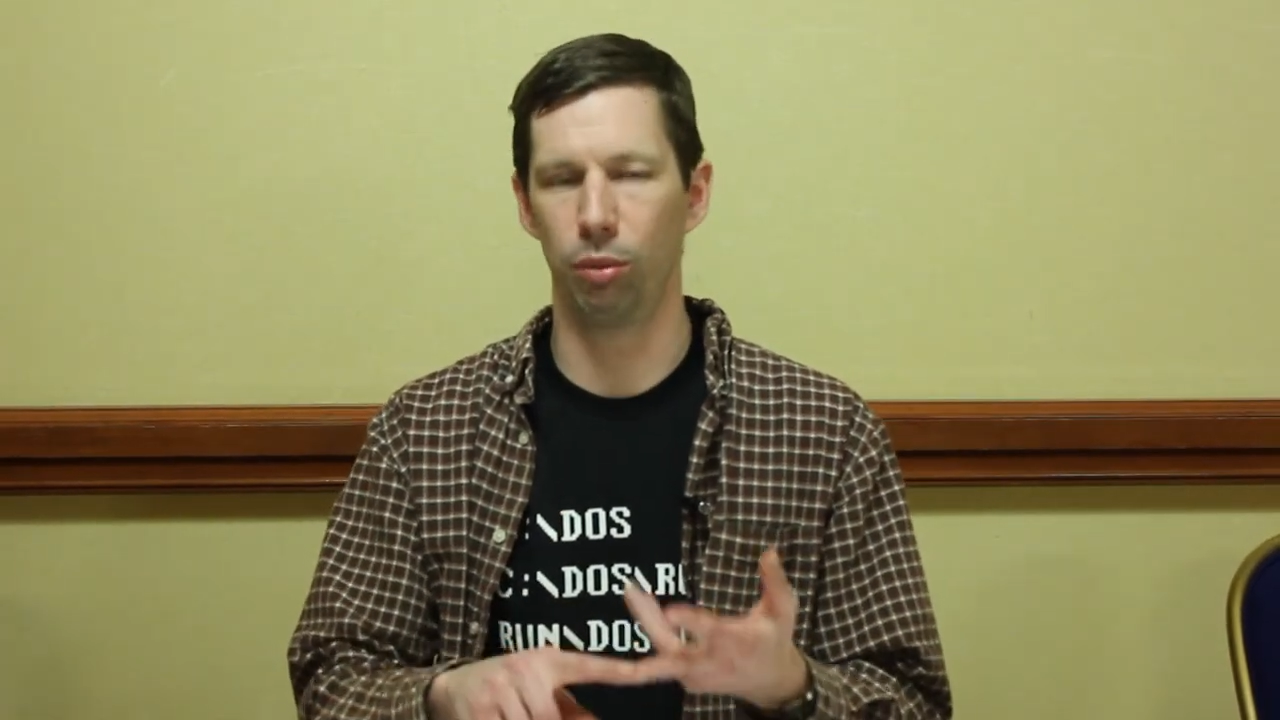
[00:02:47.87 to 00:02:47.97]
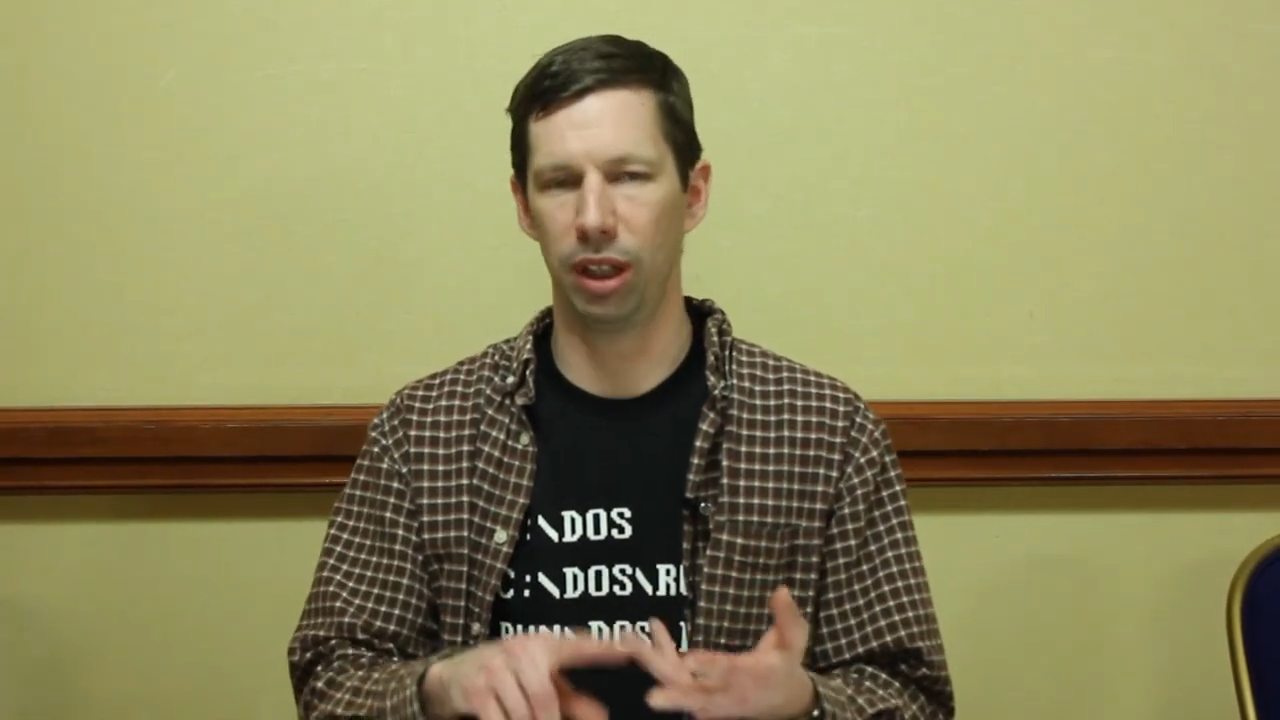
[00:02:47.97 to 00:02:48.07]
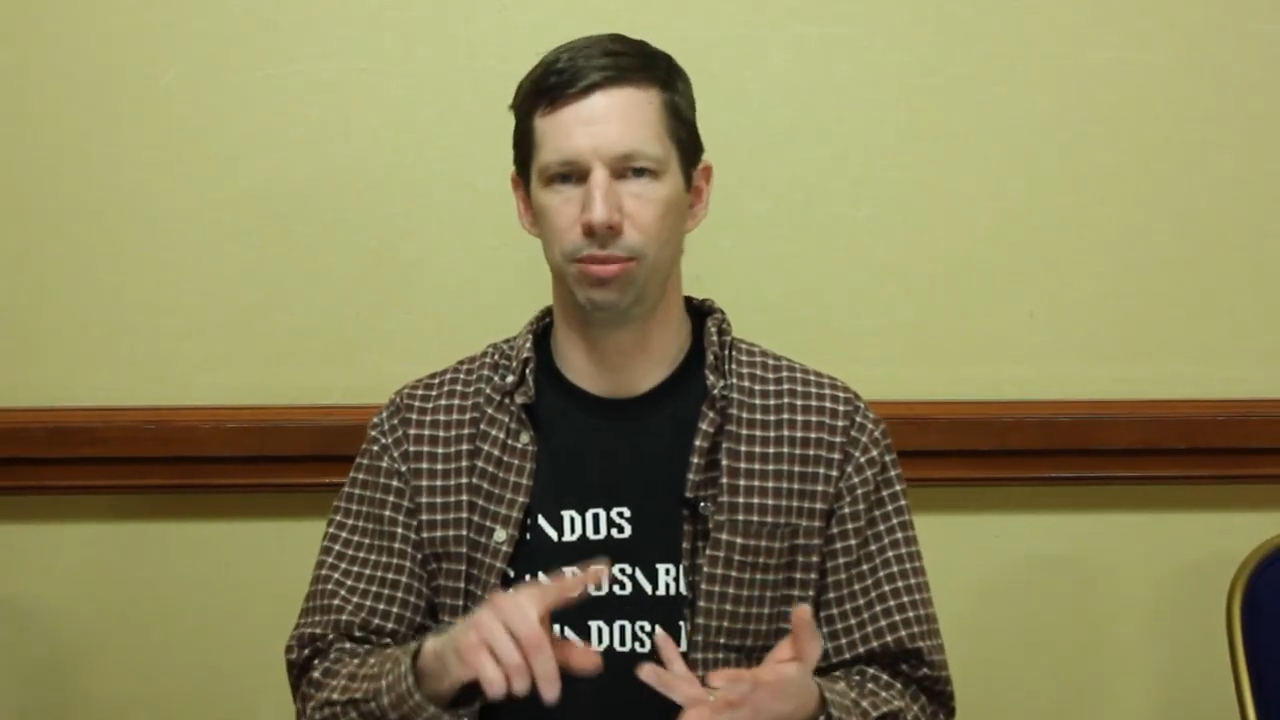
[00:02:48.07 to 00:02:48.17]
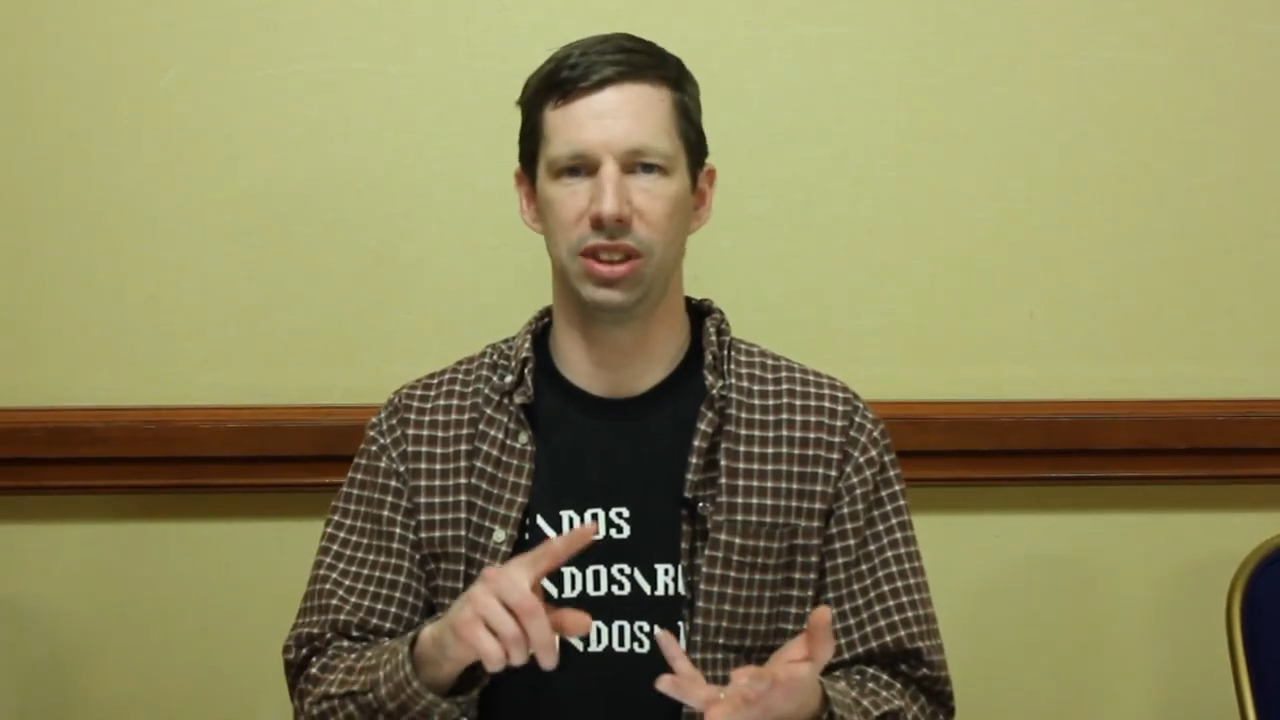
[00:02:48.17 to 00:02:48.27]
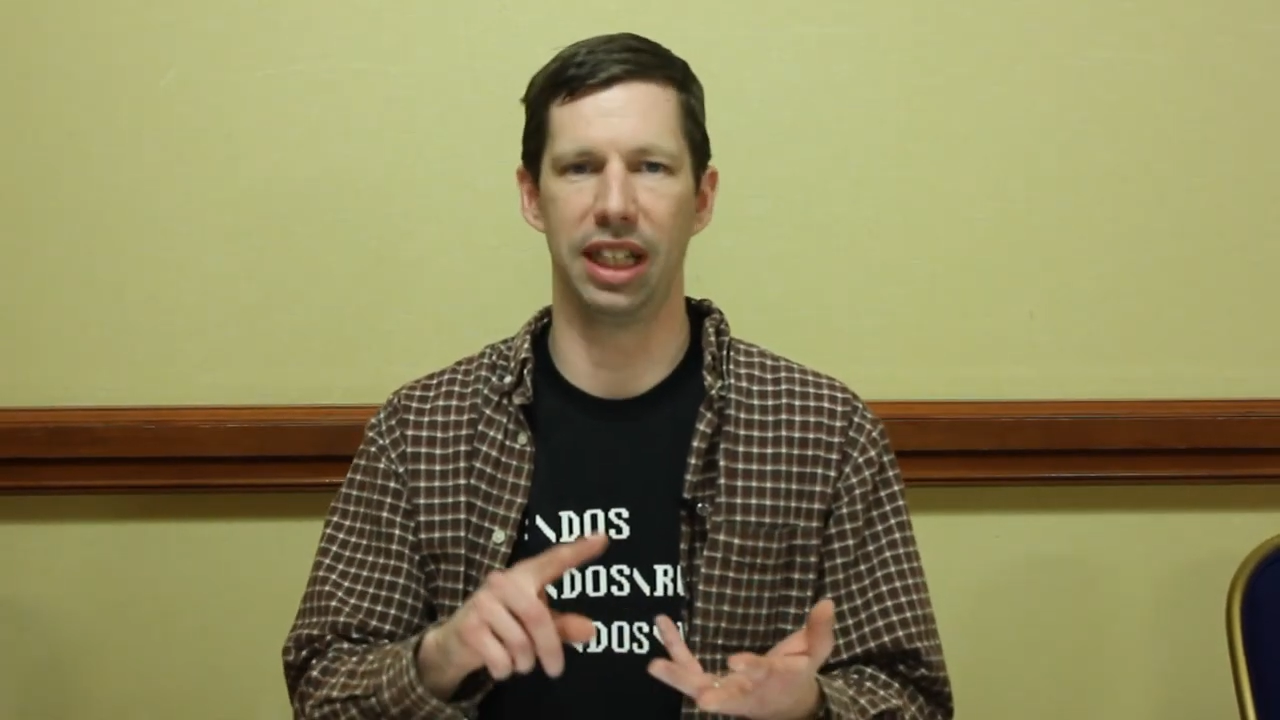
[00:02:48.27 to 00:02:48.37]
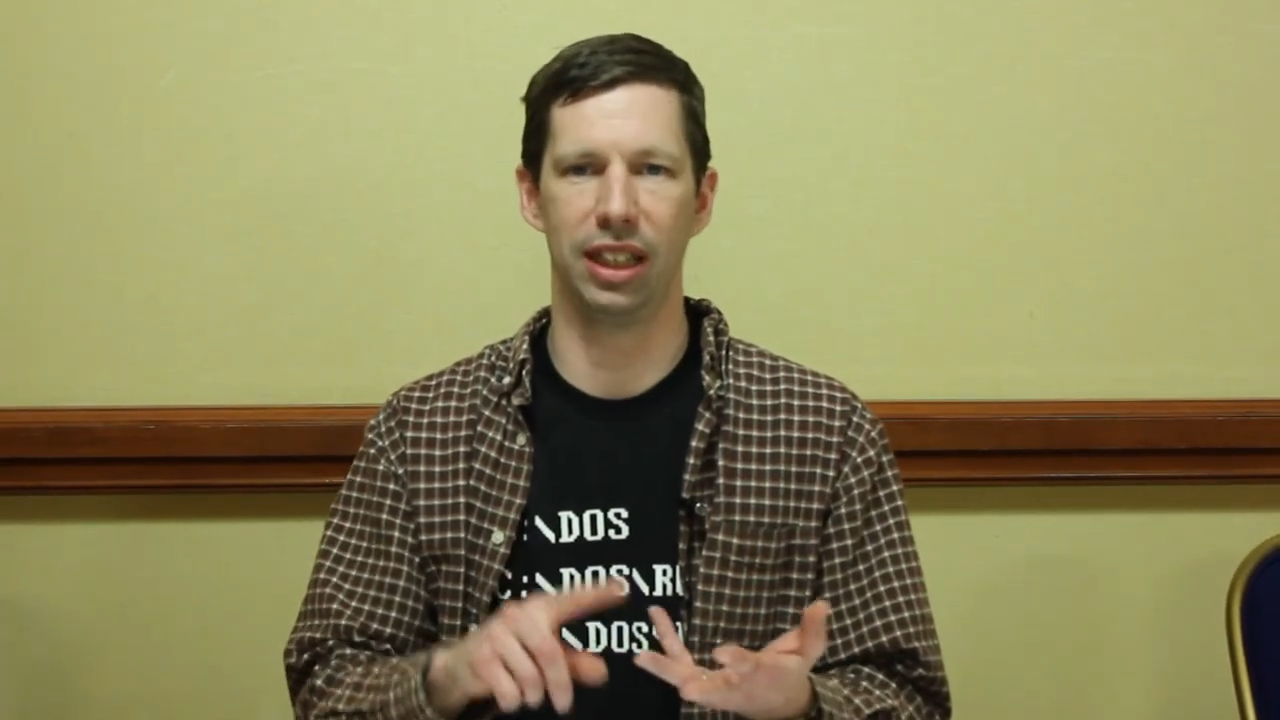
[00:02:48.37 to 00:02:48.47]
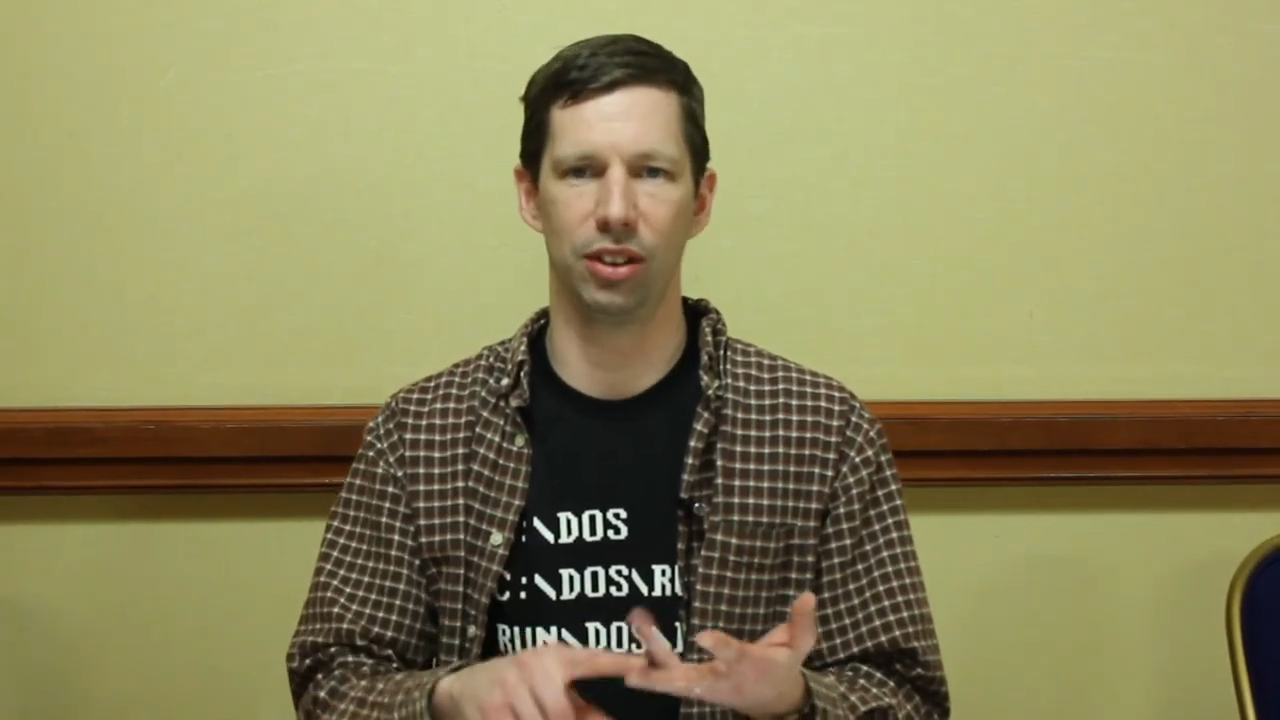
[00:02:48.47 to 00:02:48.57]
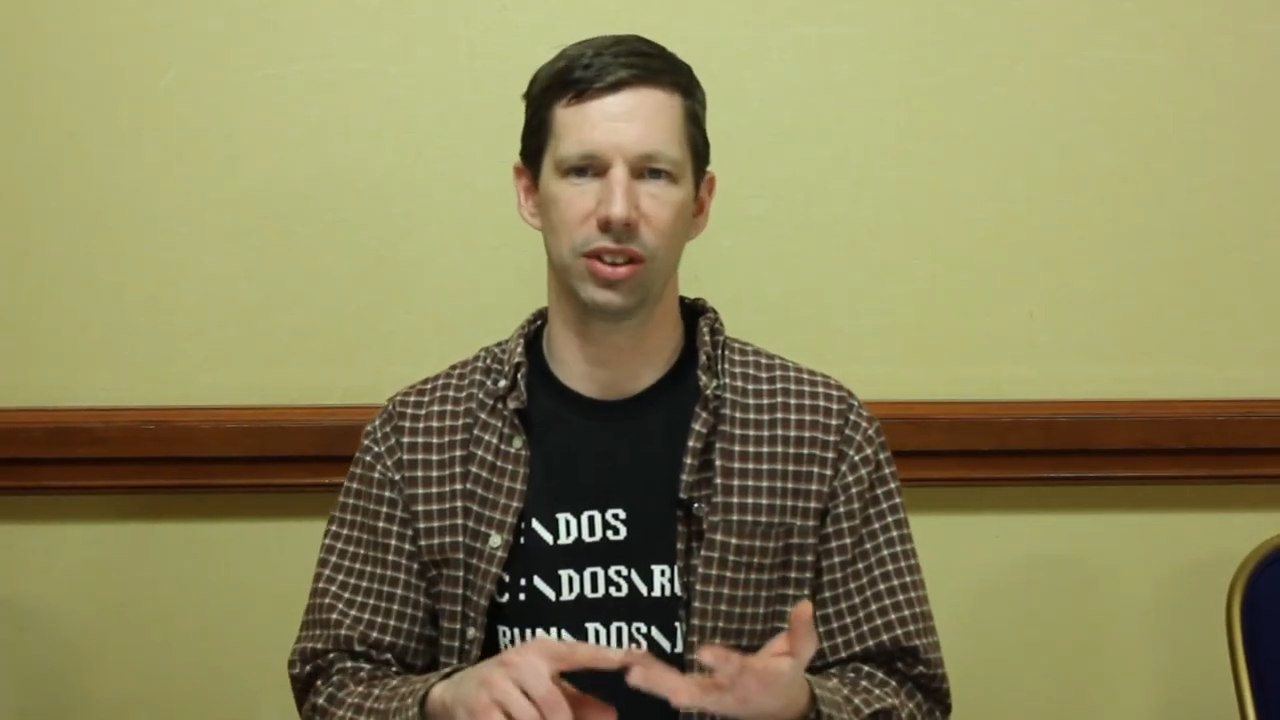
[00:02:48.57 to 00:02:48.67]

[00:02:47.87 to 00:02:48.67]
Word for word: website,